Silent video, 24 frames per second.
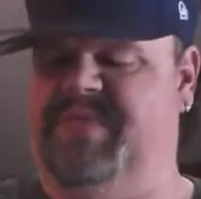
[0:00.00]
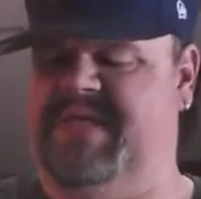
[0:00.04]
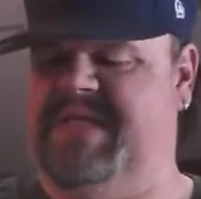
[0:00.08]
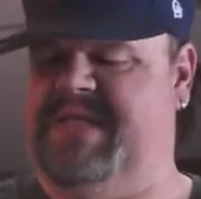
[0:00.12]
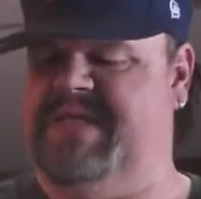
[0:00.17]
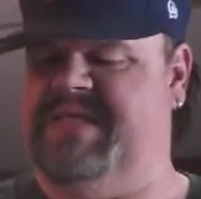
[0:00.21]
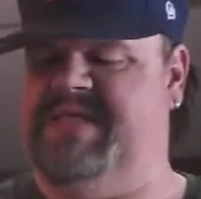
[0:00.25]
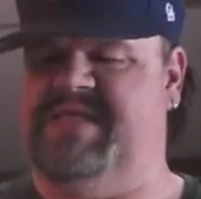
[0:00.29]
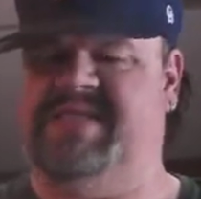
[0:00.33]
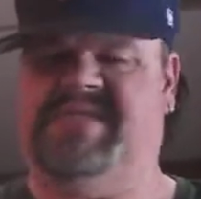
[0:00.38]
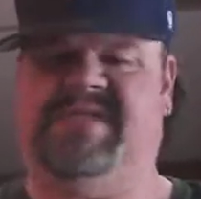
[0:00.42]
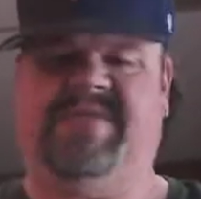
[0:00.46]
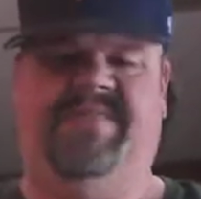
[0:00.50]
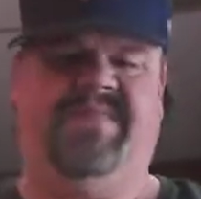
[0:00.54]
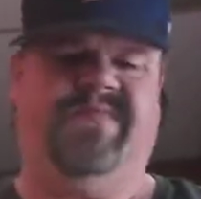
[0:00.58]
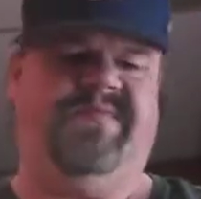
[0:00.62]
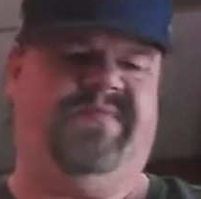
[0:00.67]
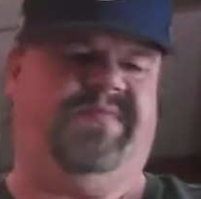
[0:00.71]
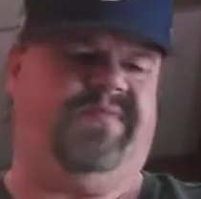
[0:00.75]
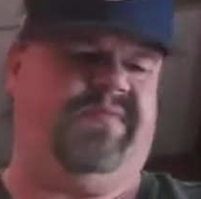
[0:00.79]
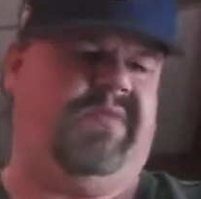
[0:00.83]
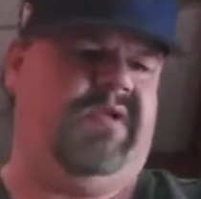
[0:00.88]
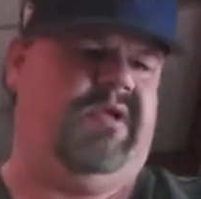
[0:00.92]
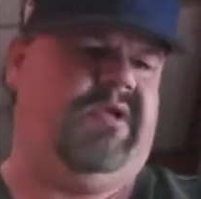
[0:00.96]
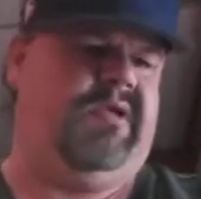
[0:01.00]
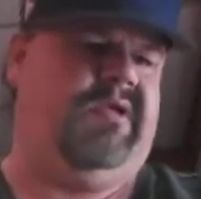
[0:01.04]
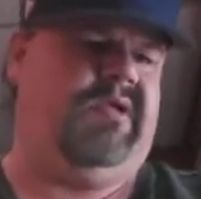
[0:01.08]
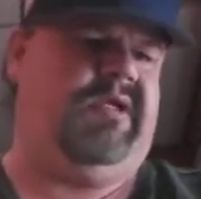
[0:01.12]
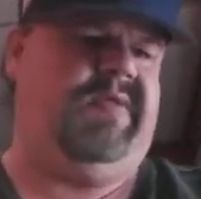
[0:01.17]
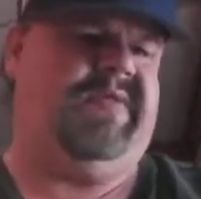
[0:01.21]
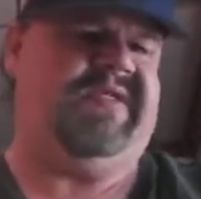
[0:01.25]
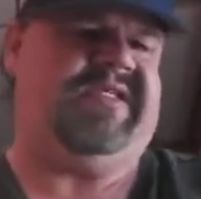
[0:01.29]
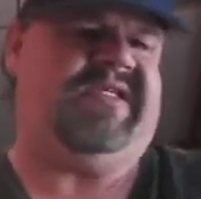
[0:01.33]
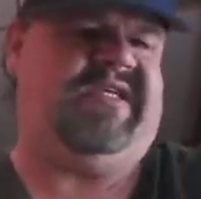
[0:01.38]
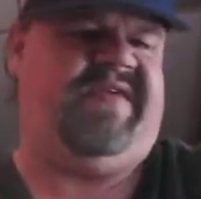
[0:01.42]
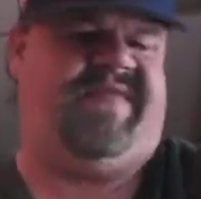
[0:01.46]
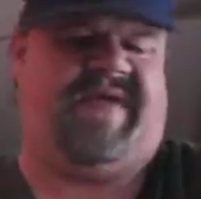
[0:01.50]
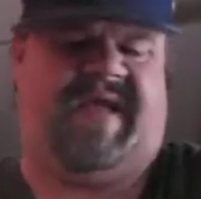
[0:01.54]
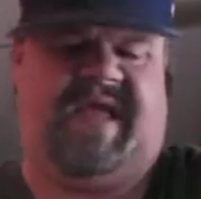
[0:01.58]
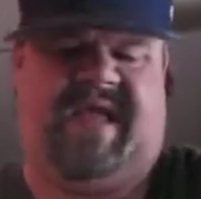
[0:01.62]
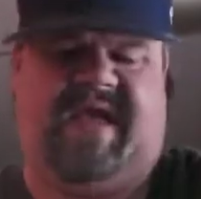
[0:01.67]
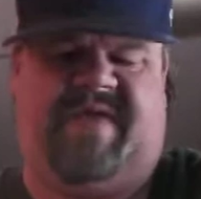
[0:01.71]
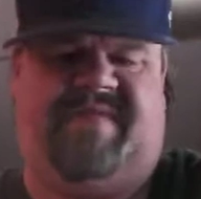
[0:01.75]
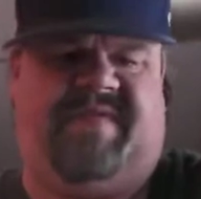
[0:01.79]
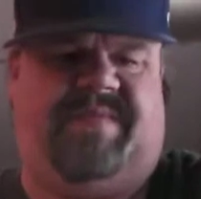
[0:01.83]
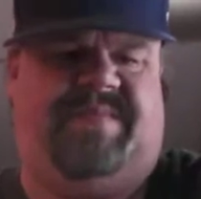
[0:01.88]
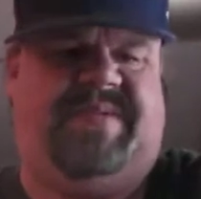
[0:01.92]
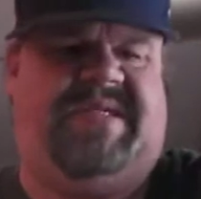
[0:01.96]
is let me see if I
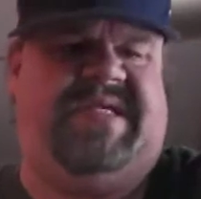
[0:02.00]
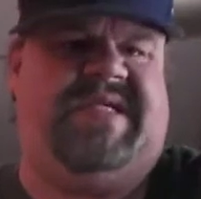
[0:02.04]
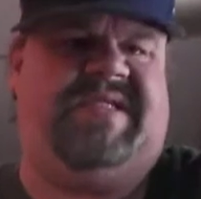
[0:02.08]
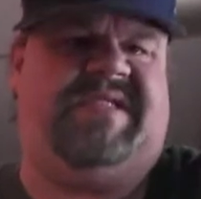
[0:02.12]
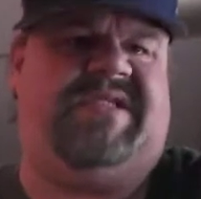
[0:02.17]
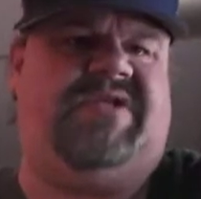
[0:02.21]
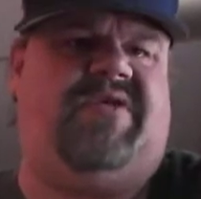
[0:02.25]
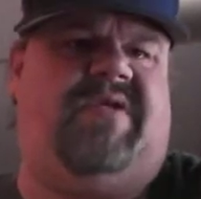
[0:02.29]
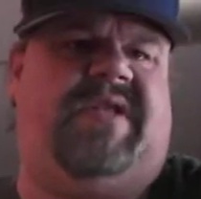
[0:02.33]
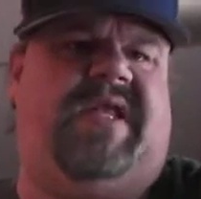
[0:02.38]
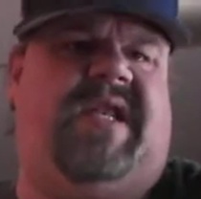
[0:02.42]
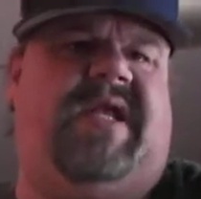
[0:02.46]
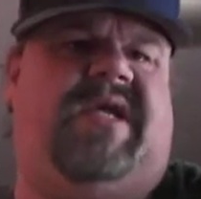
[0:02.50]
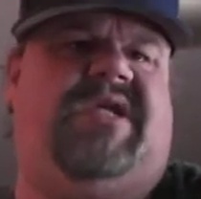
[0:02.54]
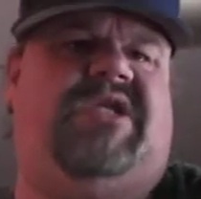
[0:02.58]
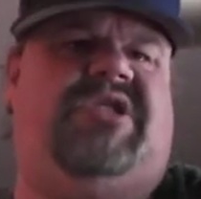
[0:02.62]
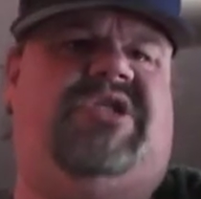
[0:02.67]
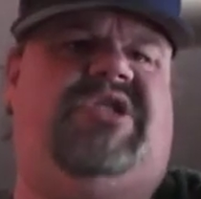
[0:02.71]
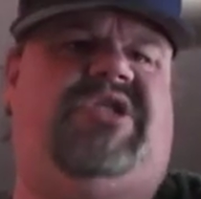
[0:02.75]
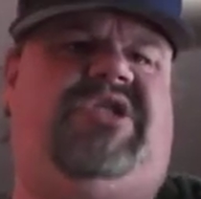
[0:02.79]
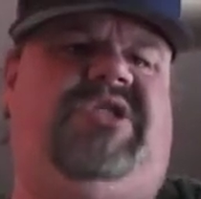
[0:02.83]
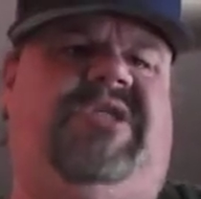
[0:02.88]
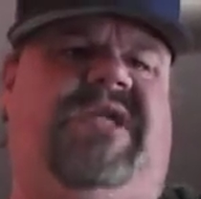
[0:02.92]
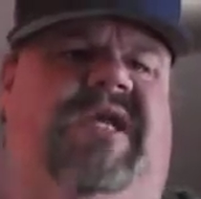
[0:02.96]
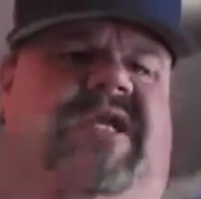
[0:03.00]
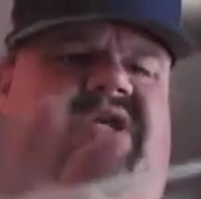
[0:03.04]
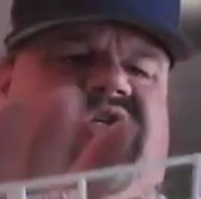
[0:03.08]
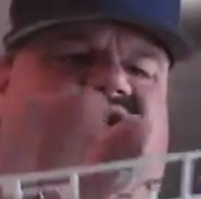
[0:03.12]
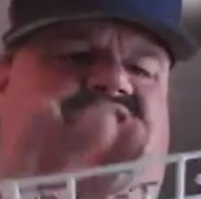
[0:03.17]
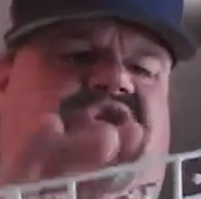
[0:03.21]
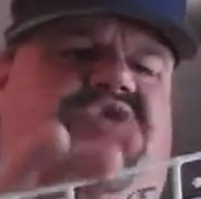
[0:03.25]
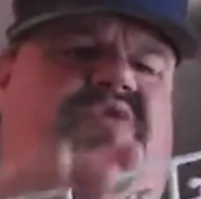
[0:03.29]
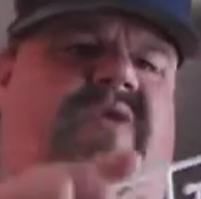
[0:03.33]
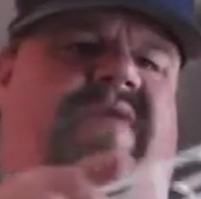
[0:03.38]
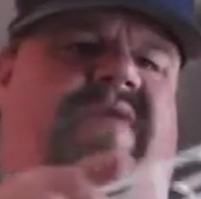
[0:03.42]
have a piece here that I can kind of show